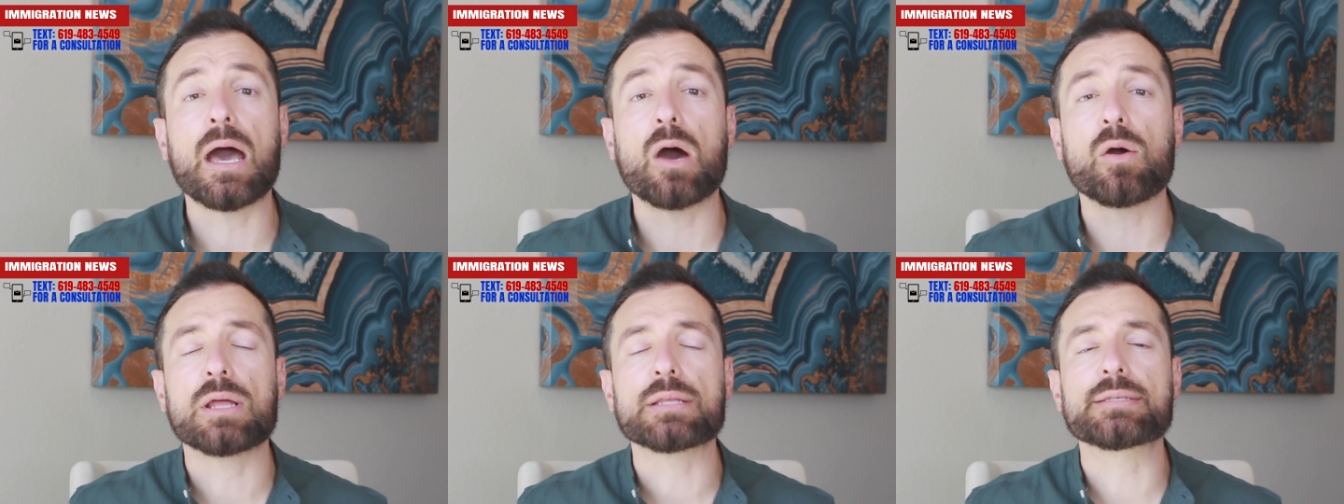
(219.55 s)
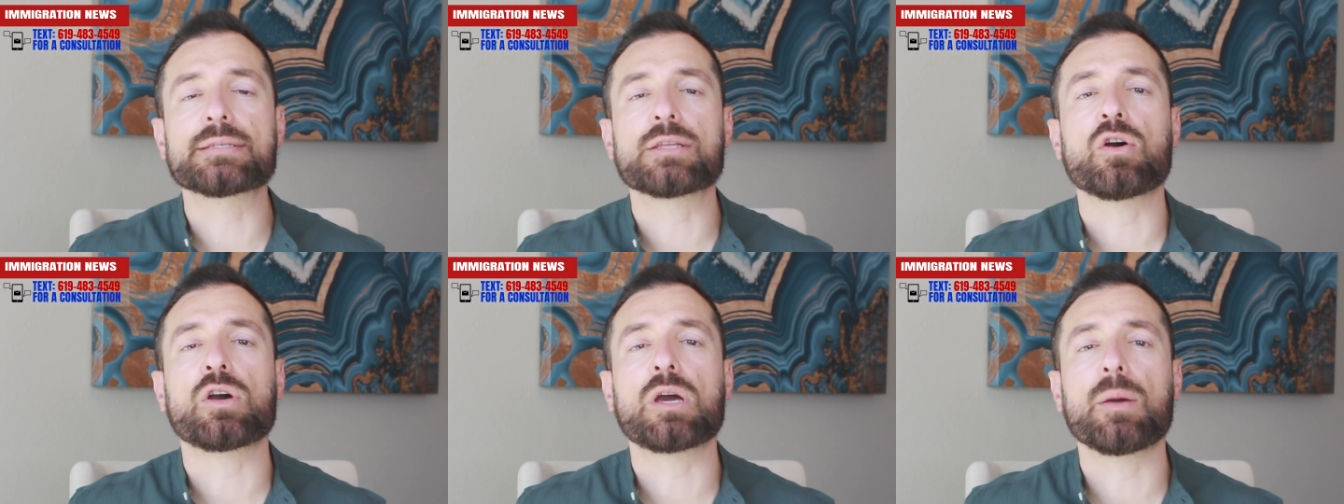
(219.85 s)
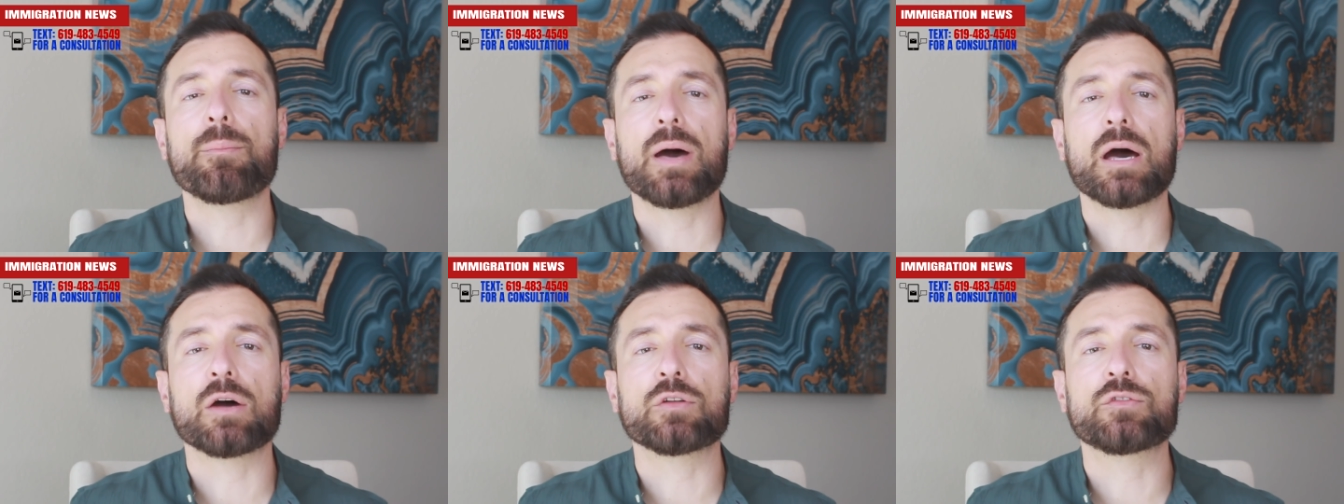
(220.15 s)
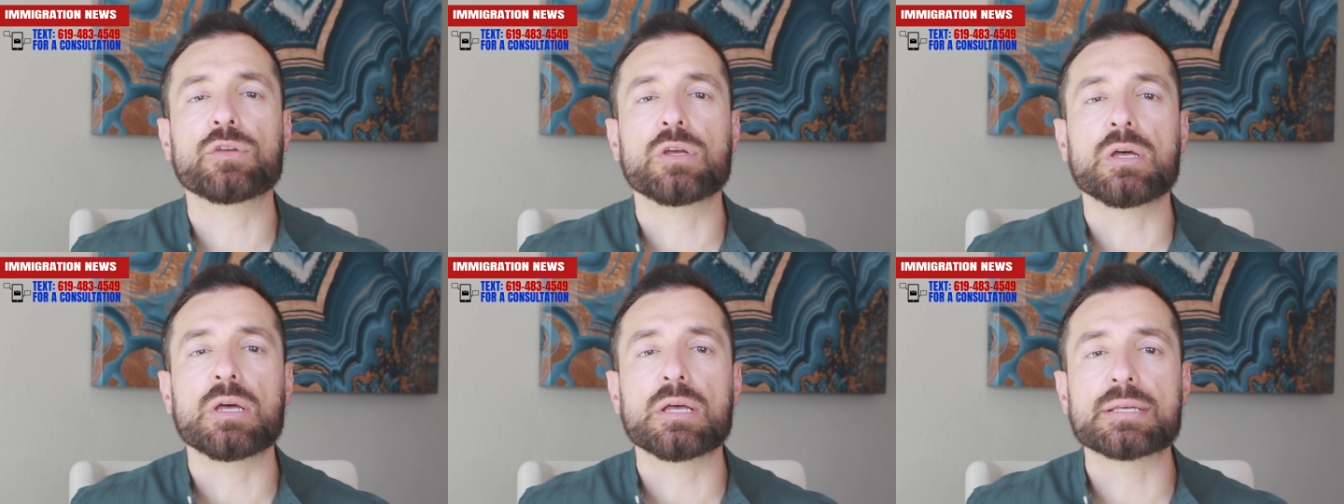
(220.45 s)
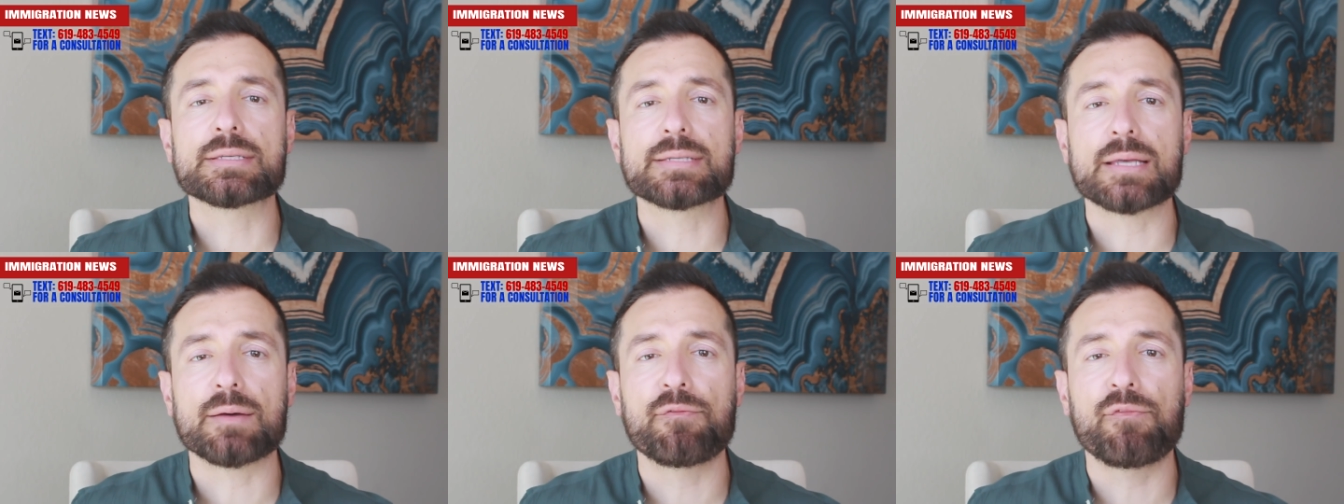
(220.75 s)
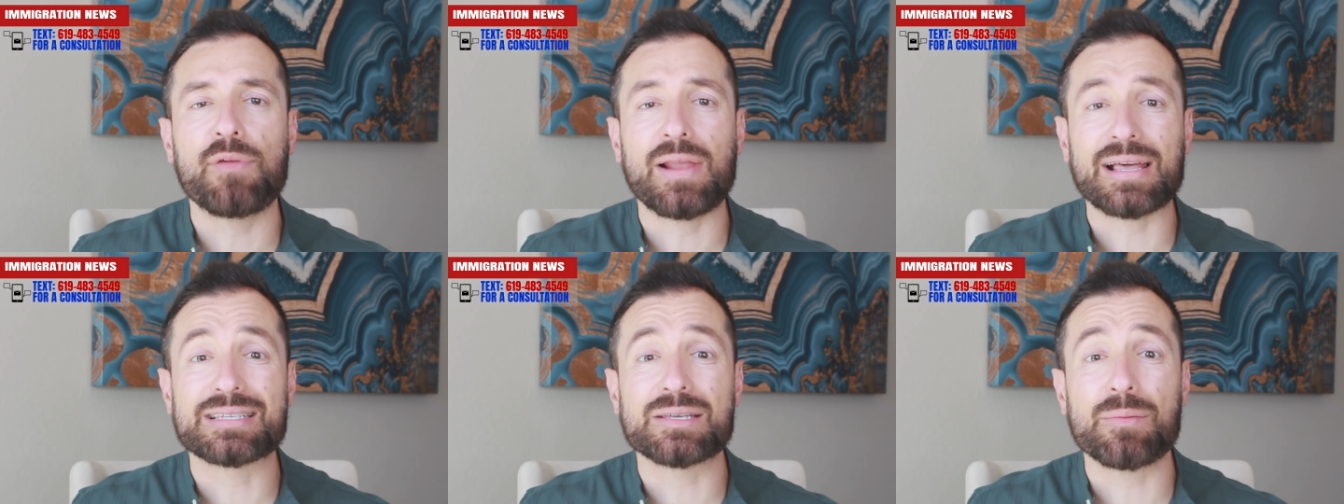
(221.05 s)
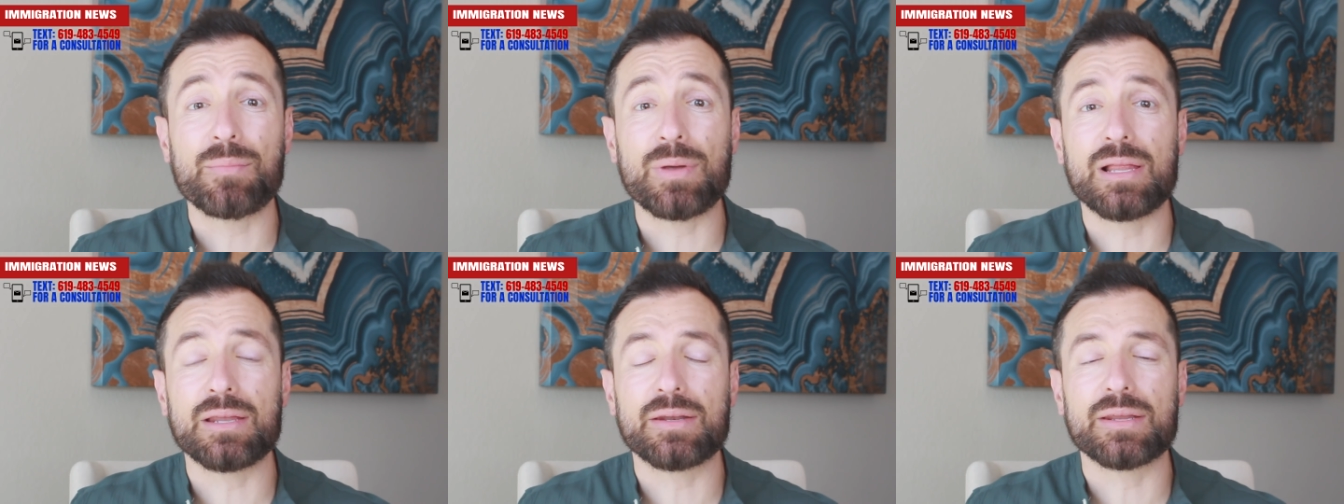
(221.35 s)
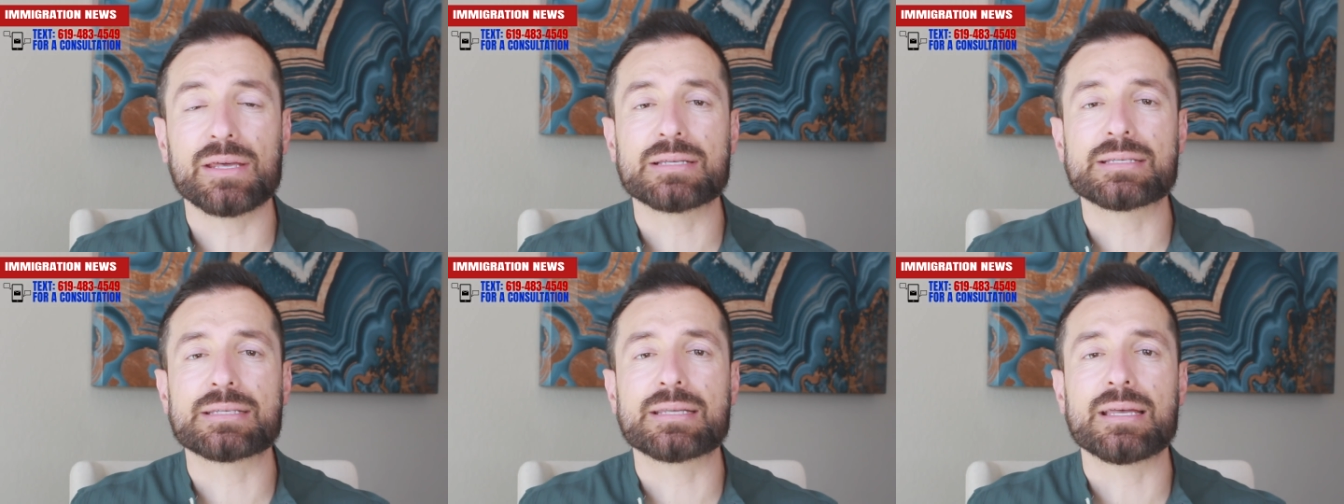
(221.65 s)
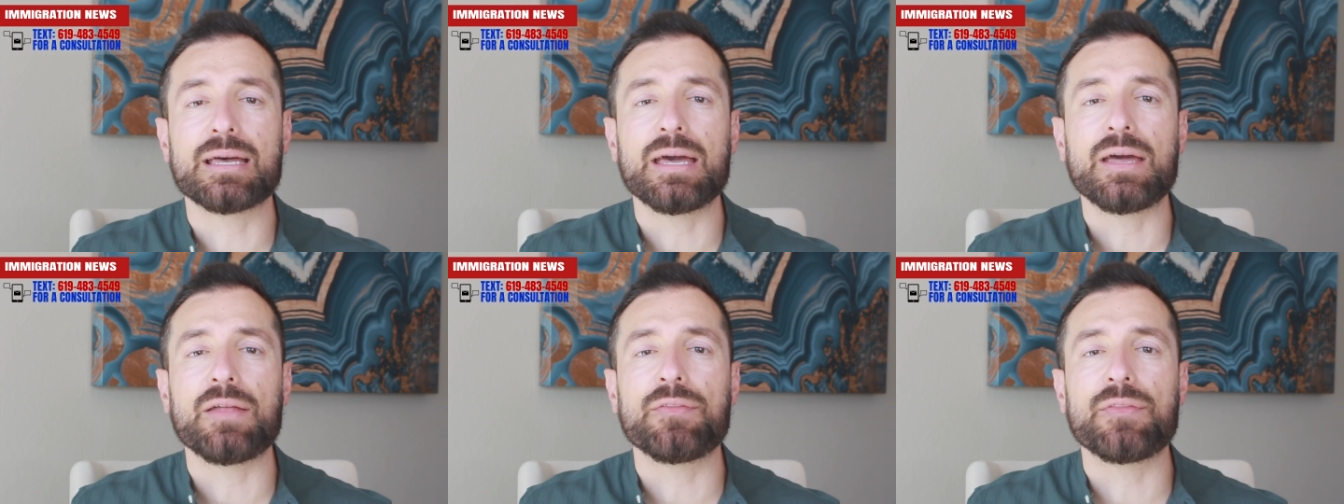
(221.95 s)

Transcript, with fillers: Now let's talk about some flexibilities